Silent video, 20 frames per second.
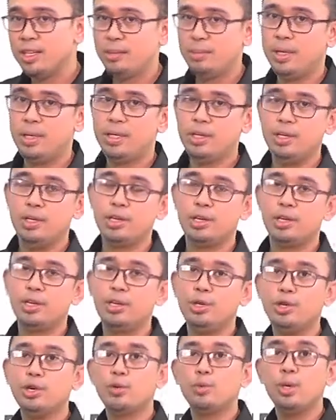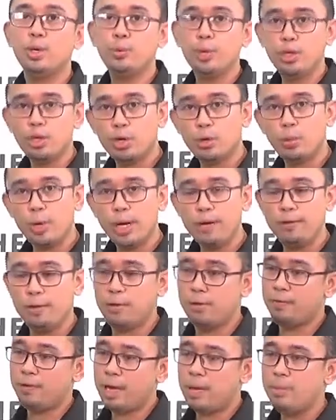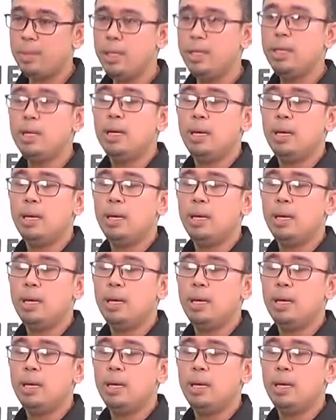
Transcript: you're, you're with your wife and your family,